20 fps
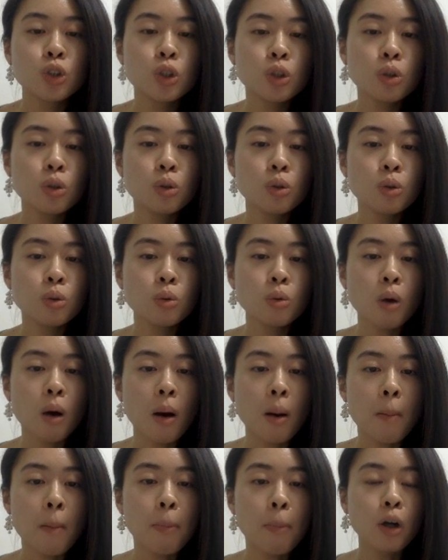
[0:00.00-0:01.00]
to
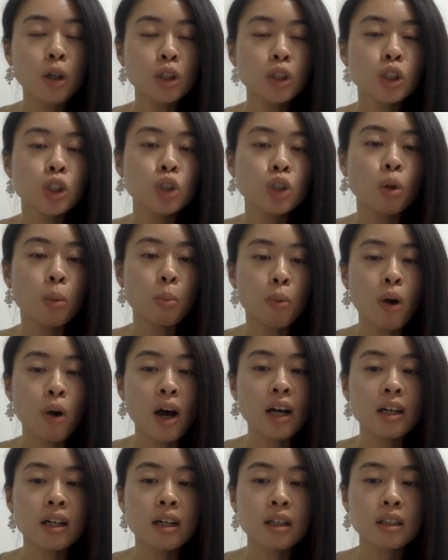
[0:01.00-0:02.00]
purchase your
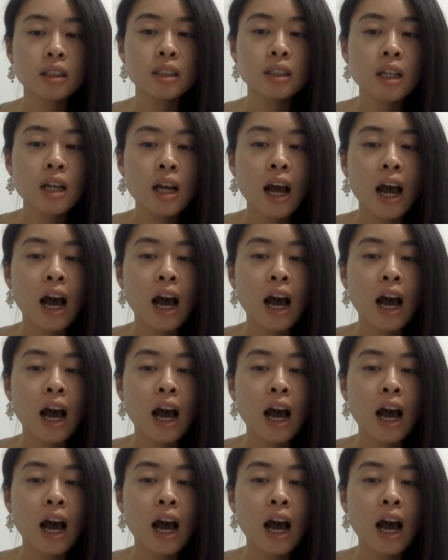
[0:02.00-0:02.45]
products,